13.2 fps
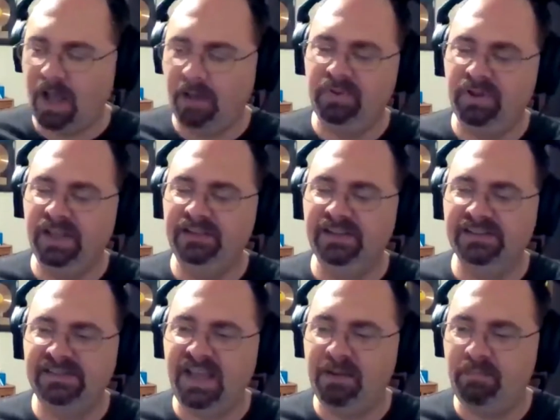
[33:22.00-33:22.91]
I played
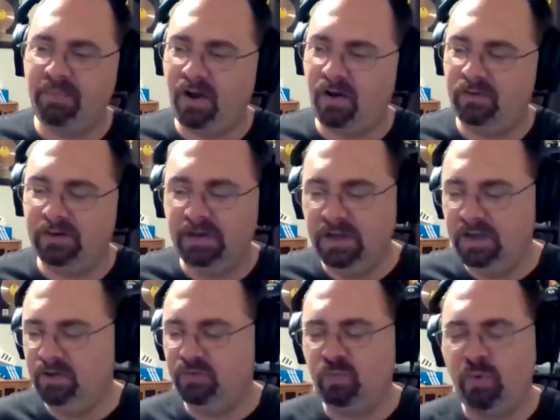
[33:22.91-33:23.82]
this tape out.
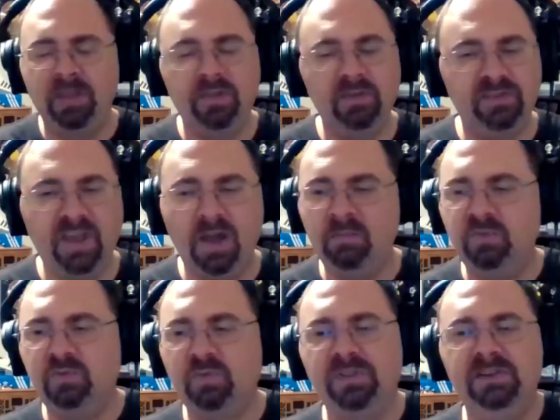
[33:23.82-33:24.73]
It was one of those
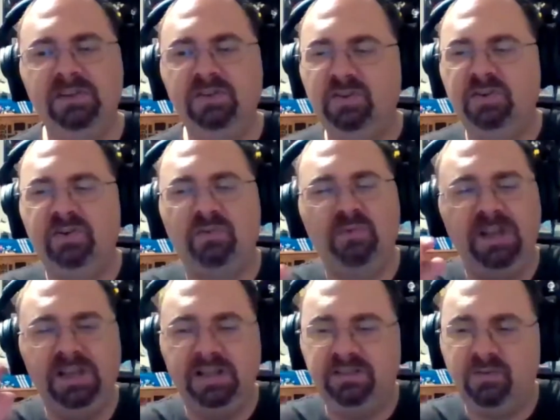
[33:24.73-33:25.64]
albums where you couldn't
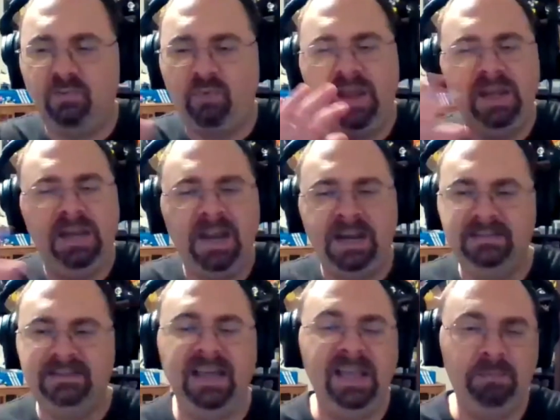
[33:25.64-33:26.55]
read the writing on the
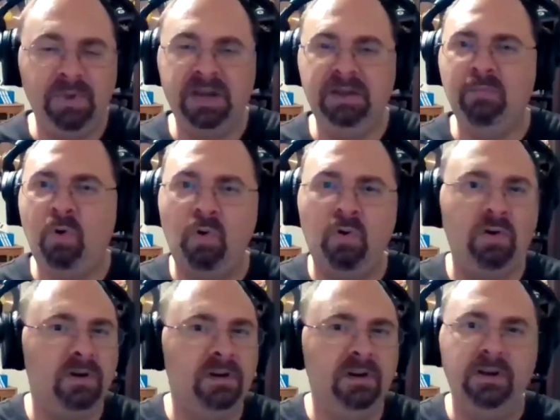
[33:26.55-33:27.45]
tape
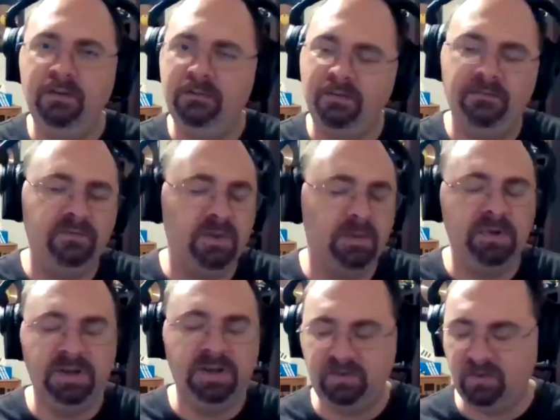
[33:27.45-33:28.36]
anymore from
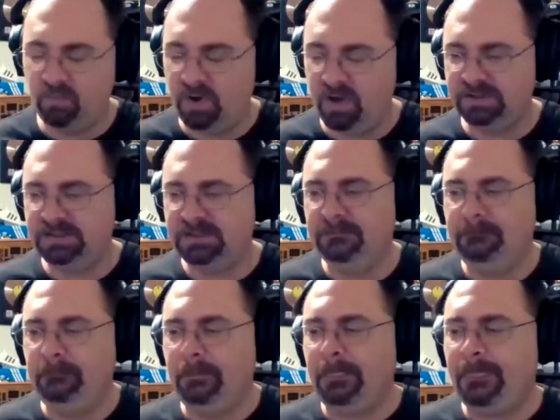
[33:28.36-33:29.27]
flipping it so much.
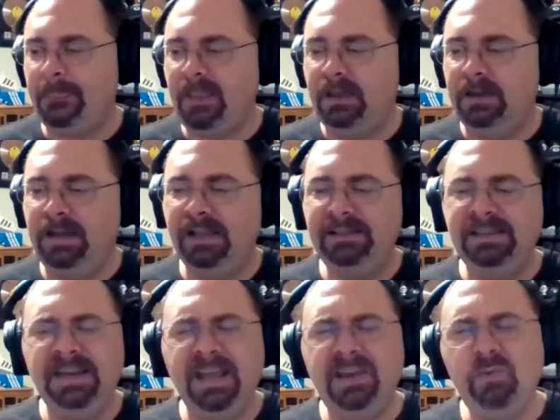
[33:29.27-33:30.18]

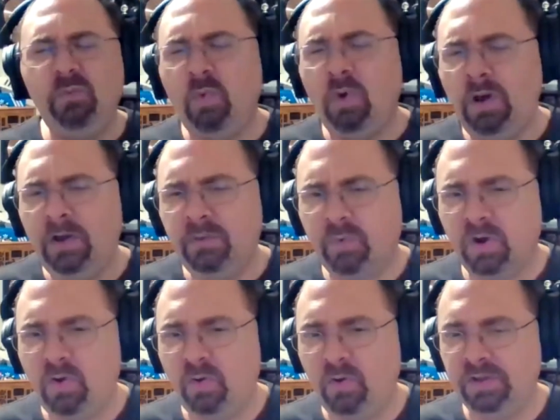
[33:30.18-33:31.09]
1991, we're
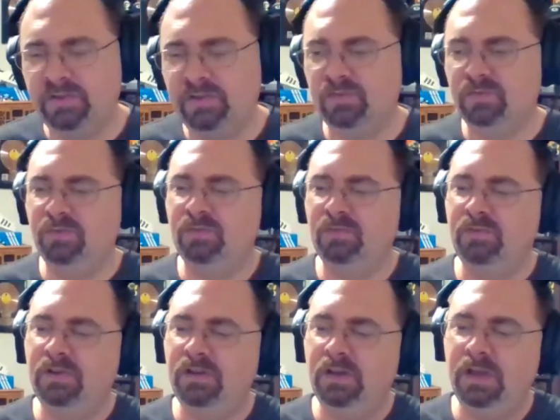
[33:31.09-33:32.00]
going to,
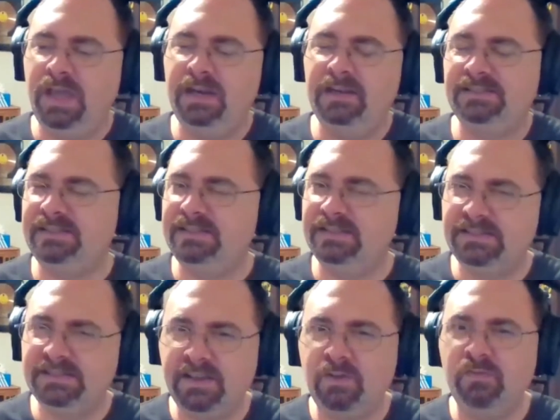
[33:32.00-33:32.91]
and it's the
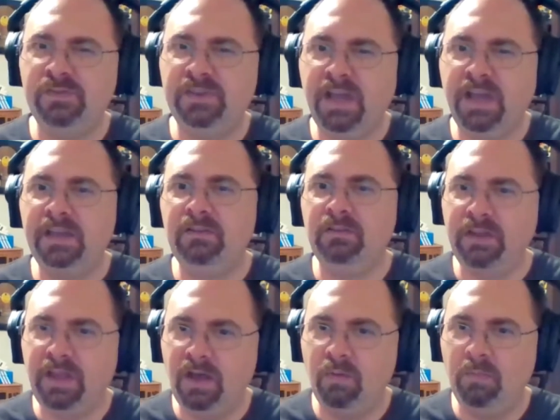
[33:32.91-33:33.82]

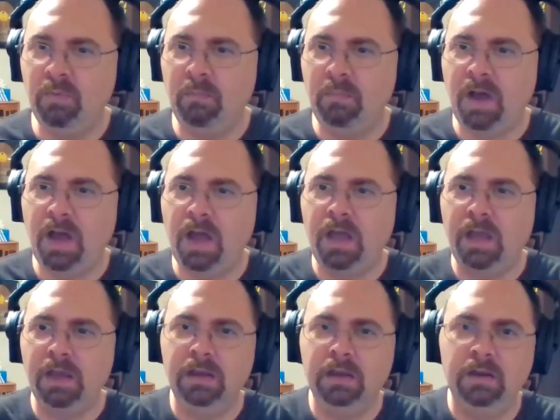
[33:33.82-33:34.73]
self-titled album
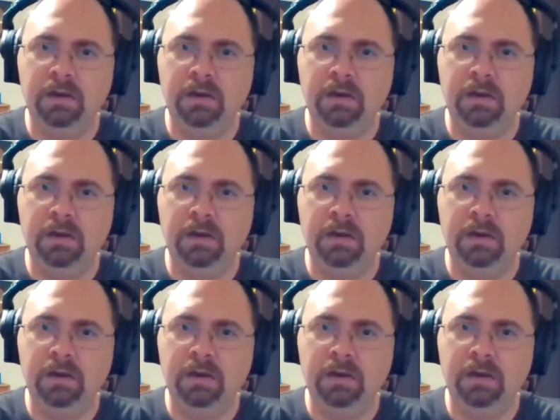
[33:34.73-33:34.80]
by